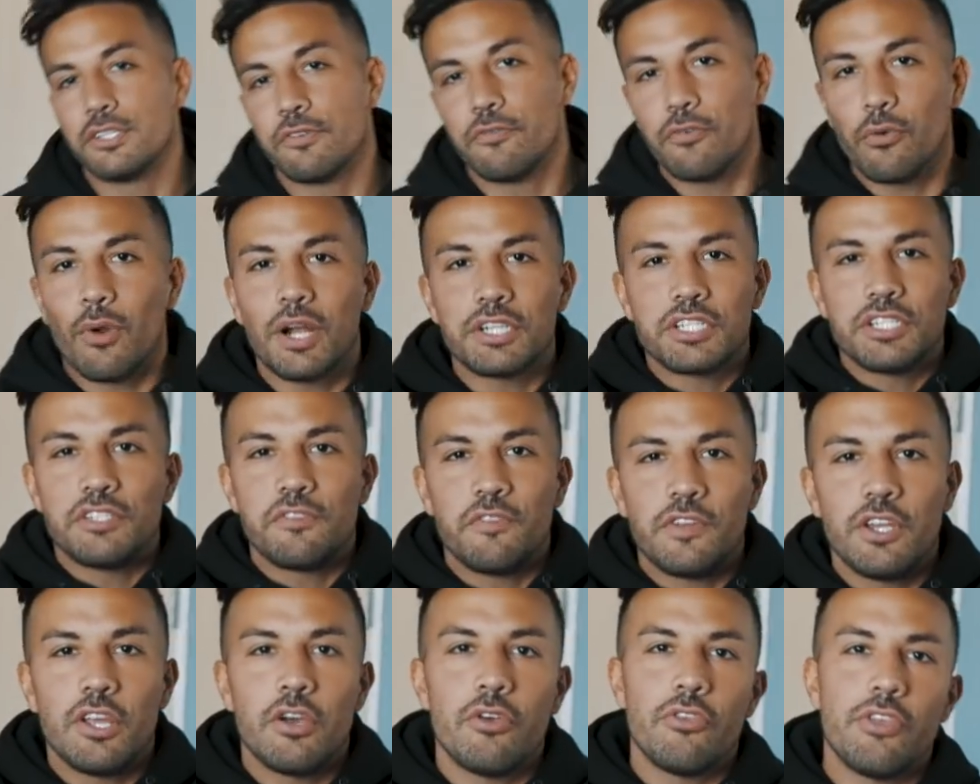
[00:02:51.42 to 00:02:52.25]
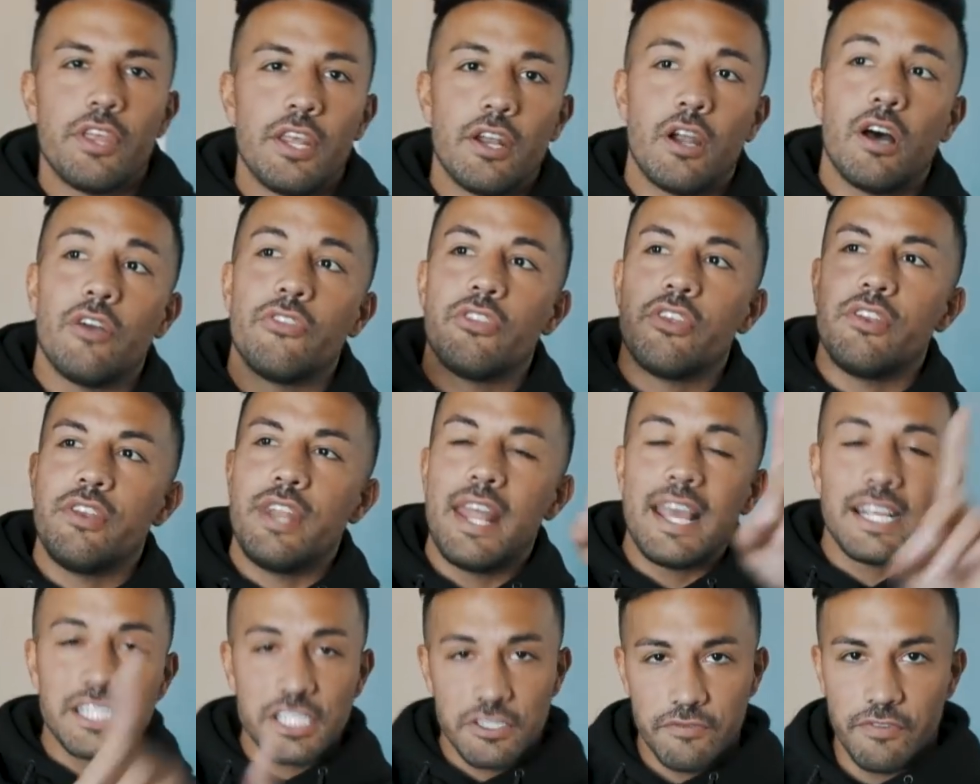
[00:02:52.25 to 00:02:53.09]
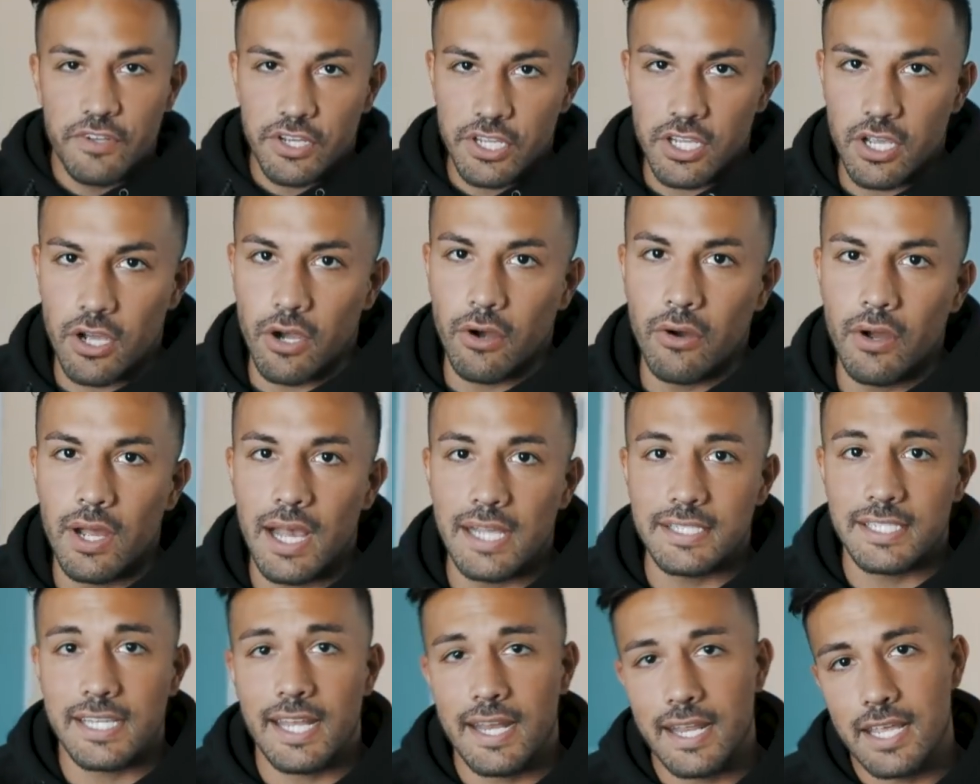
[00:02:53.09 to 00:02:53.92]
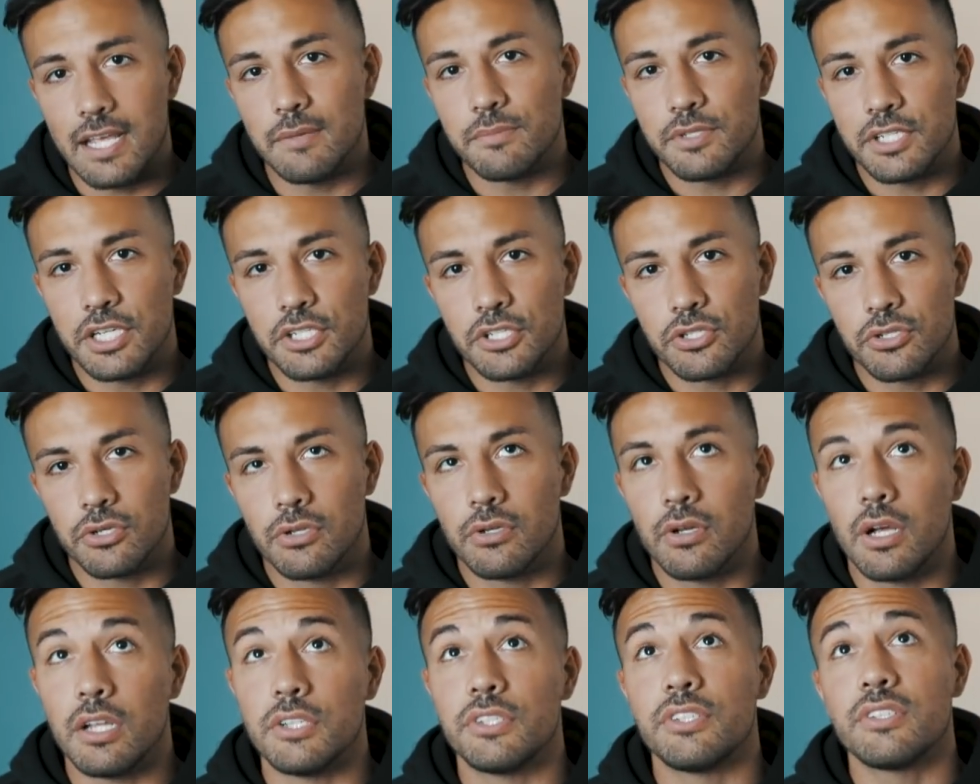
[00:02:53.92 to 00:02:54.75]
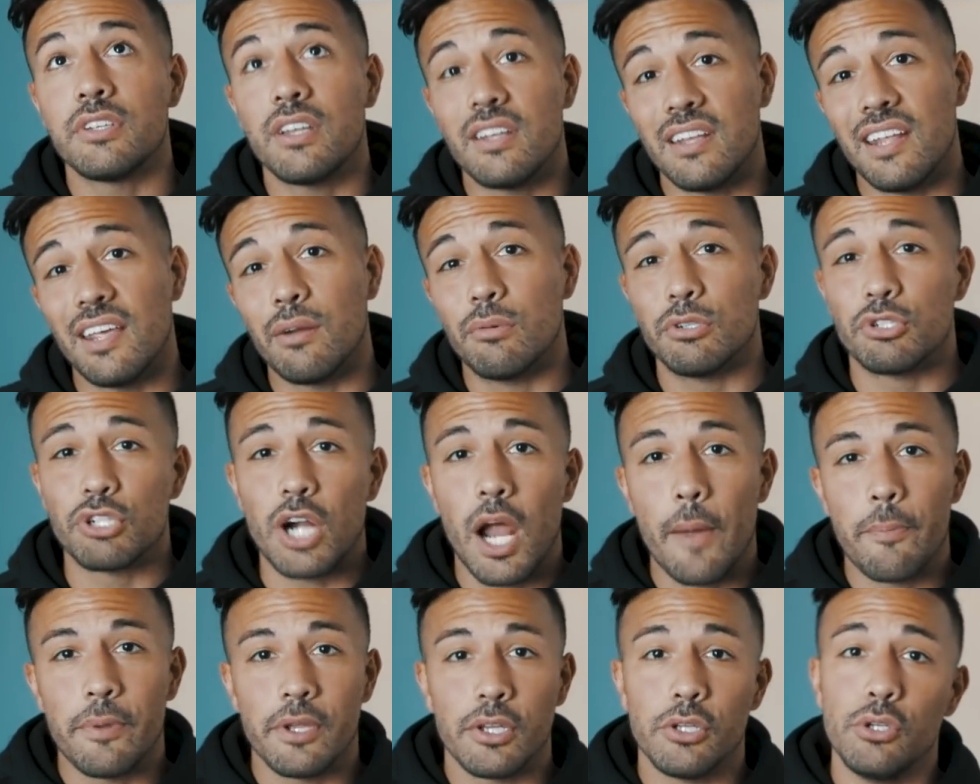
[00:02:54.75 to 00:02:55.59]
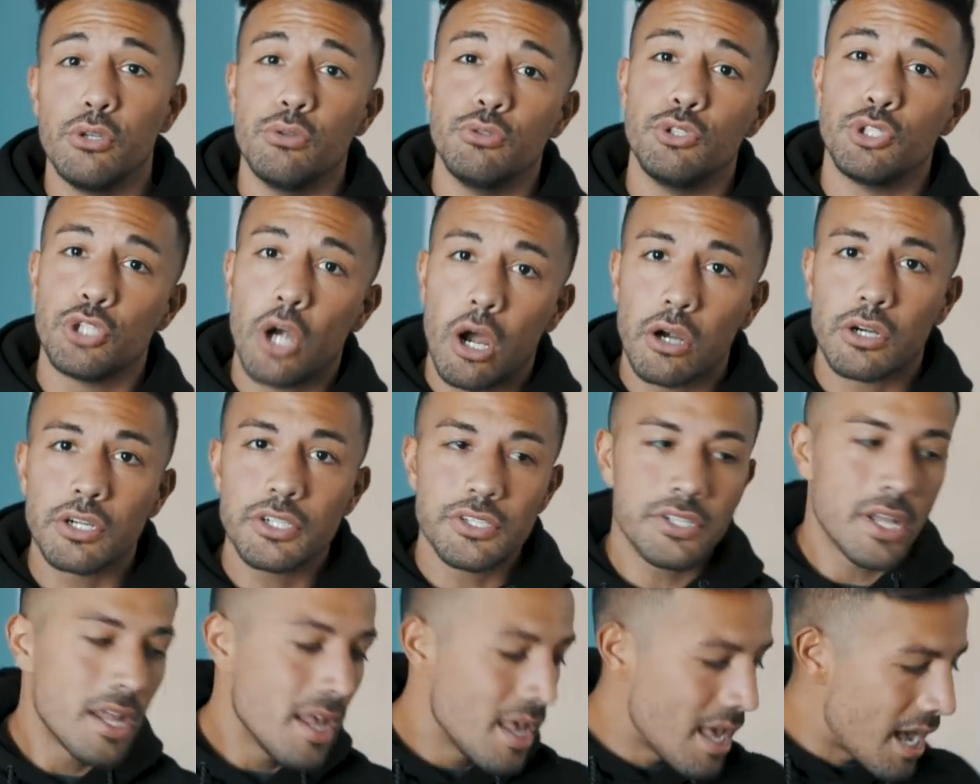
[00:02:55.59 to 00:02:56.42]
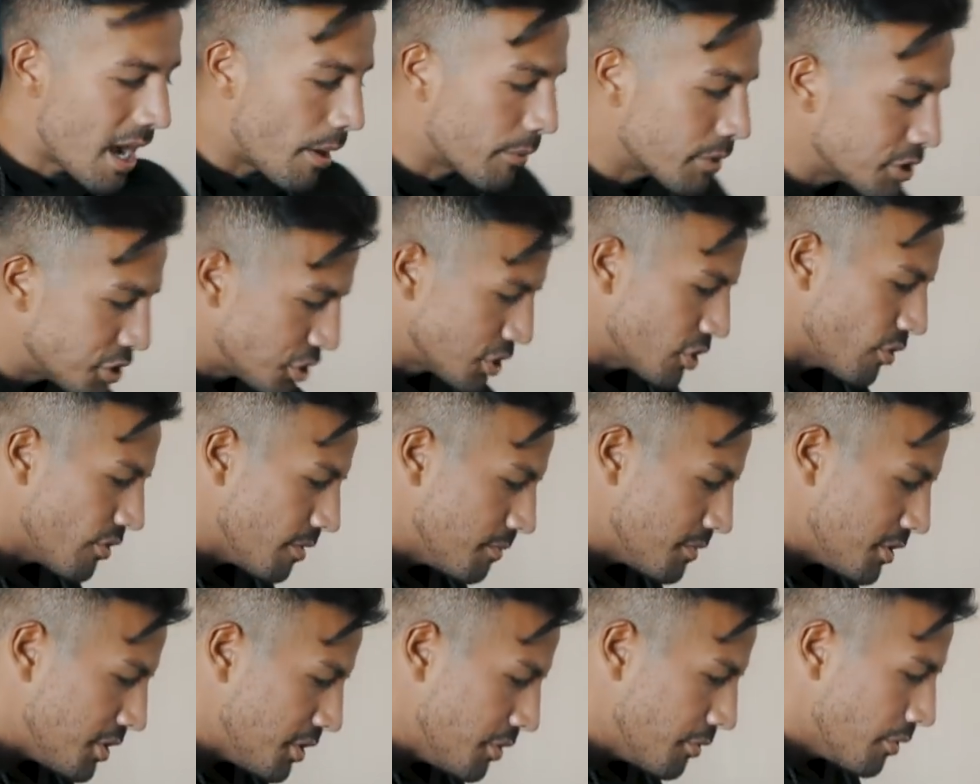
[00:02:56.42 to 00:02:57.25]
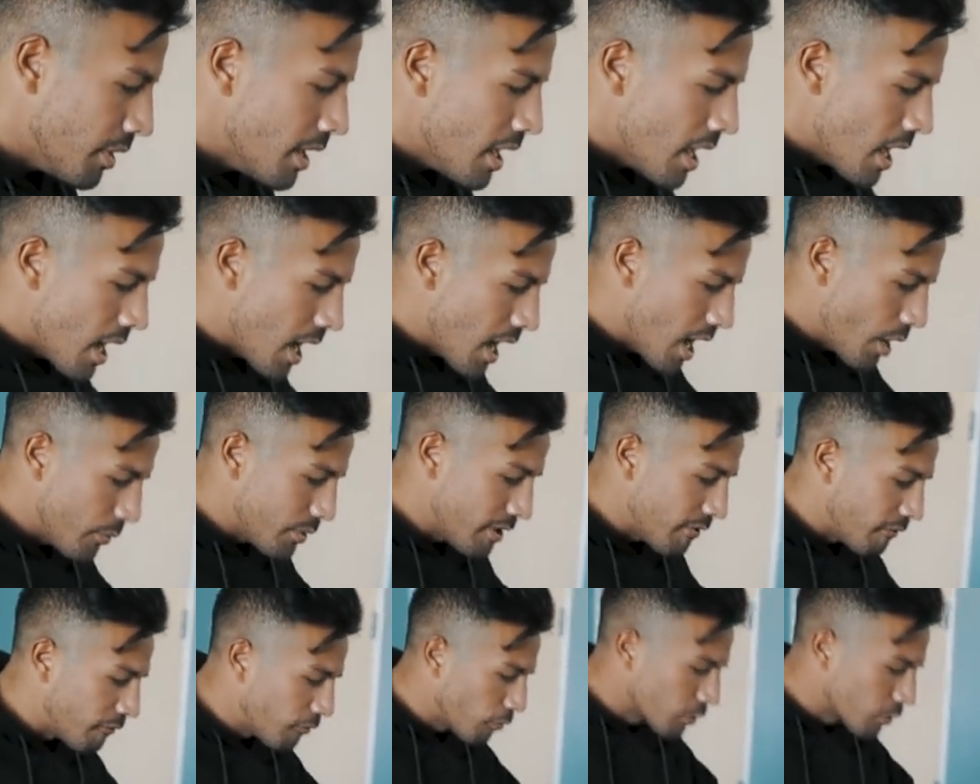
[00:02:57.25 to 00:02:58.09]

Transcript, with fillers: so if you're watching this video, then on the next video at 10 a.m. Central on Sunday, we're dropping new joggers. I wanna show them to you. Uh, we have